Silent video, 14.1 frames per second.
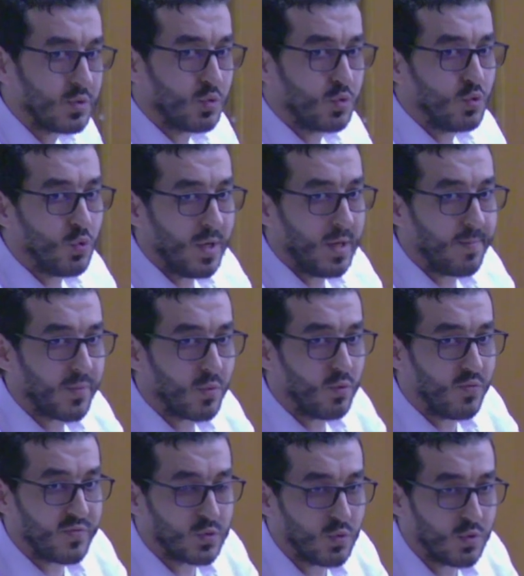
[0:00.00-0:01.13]
to
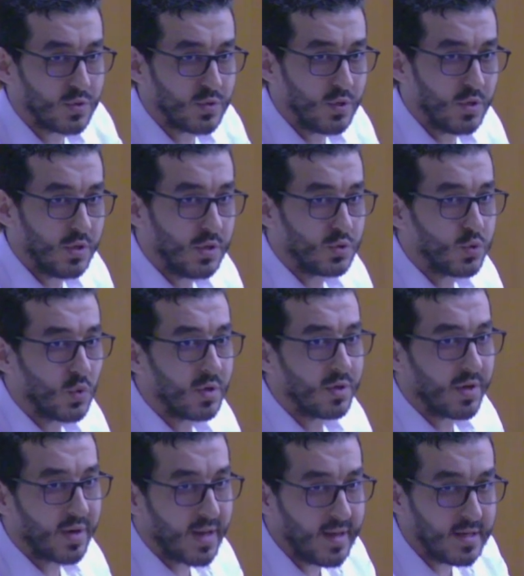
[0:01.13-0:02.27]
improve, to
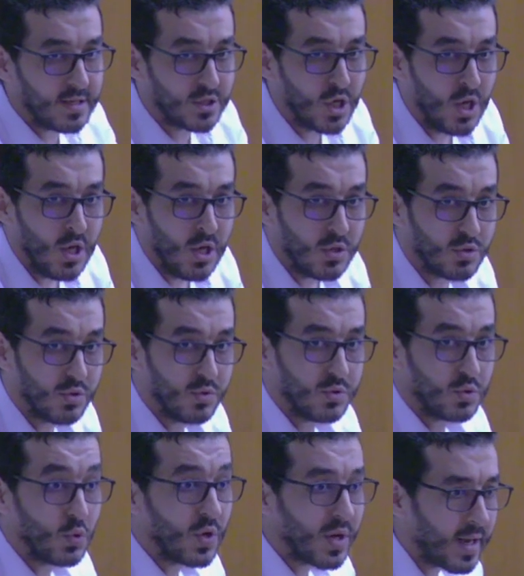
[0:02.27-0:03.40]
encourage, to
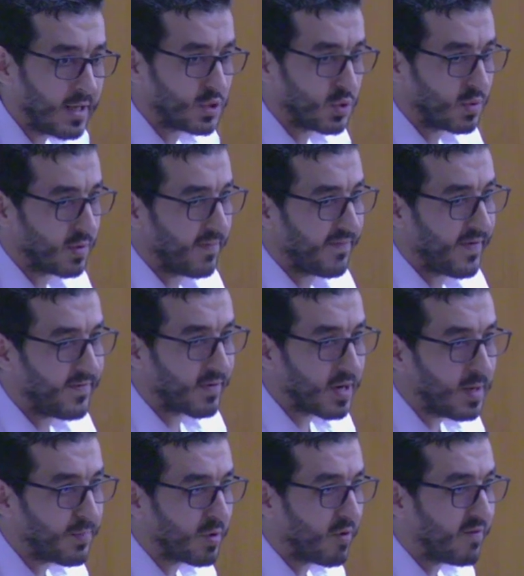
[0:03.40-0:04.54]
create a
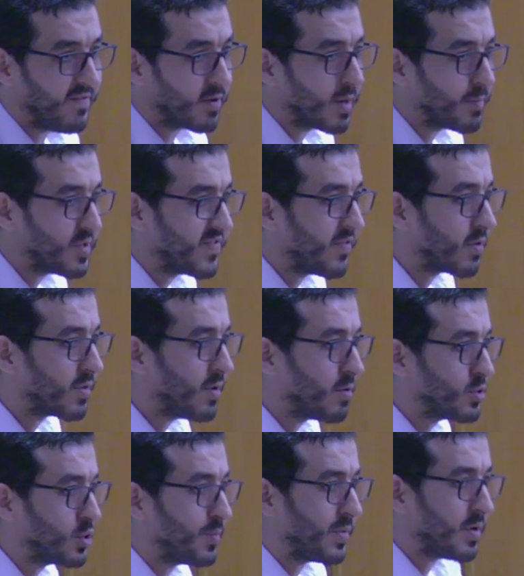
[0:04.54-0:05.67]
favorable environment for the
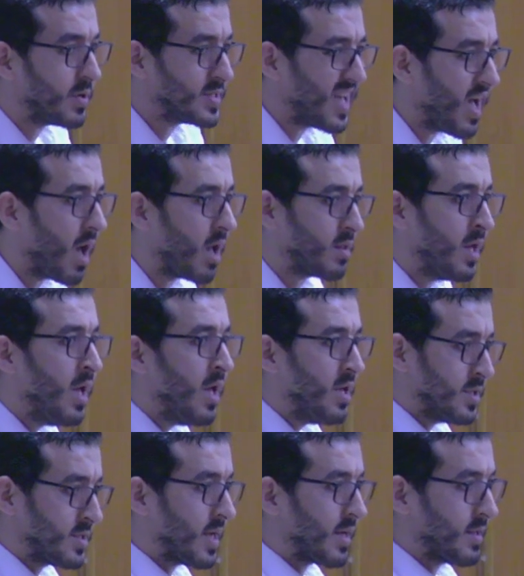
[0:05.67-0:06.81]
entrepreneurs and
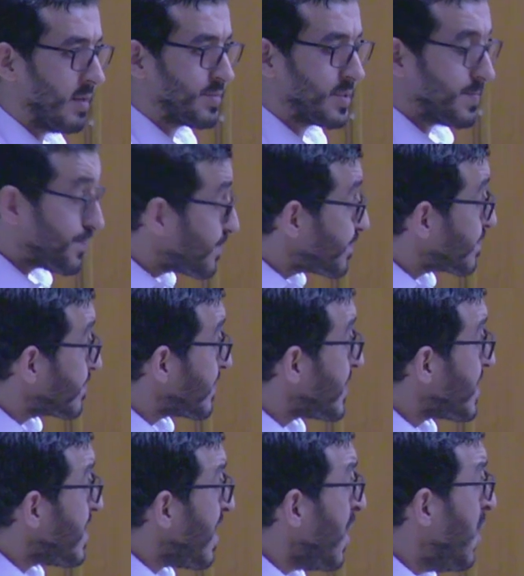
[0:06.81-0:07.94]
the startups.
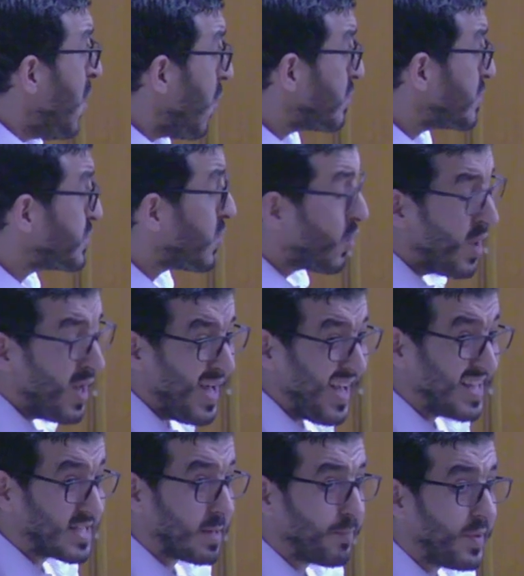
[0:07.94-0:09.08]
Also,
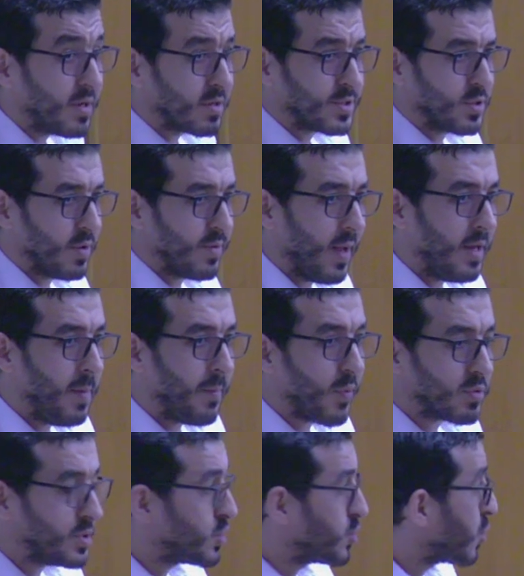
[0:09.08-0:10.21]
it appears as an
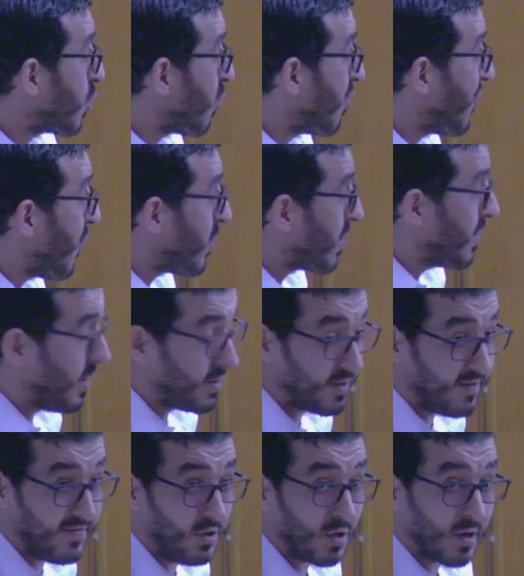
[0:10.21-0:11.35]
important role for the
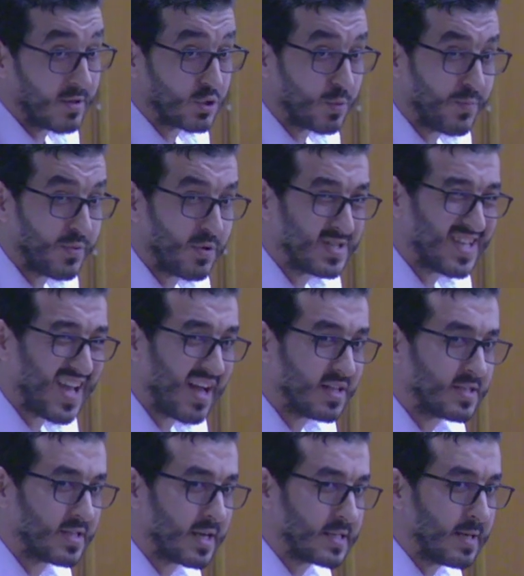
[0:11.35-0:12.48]
individual entrepreneurs and
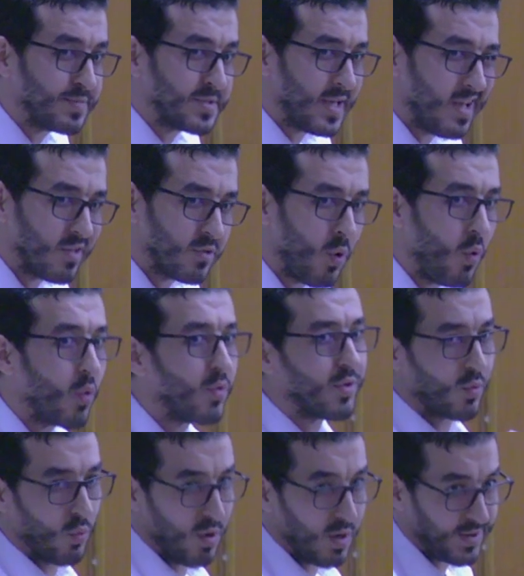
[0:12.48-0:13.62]
startups in the
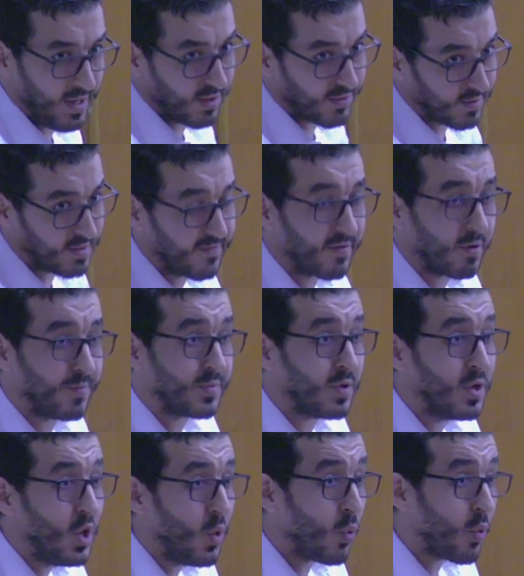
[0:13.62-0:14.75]
other world, in the developed
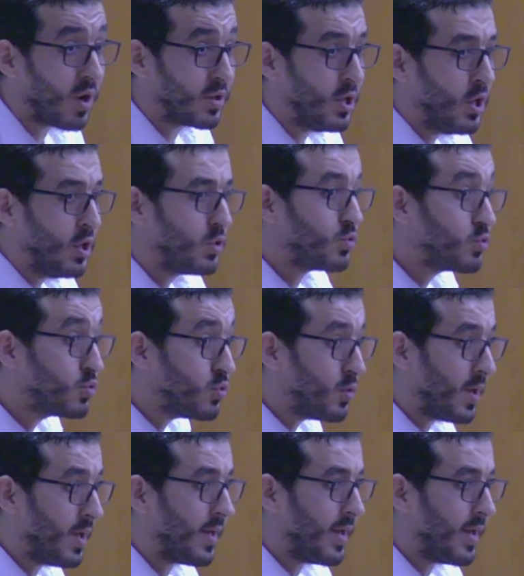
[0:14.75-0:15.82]
world, to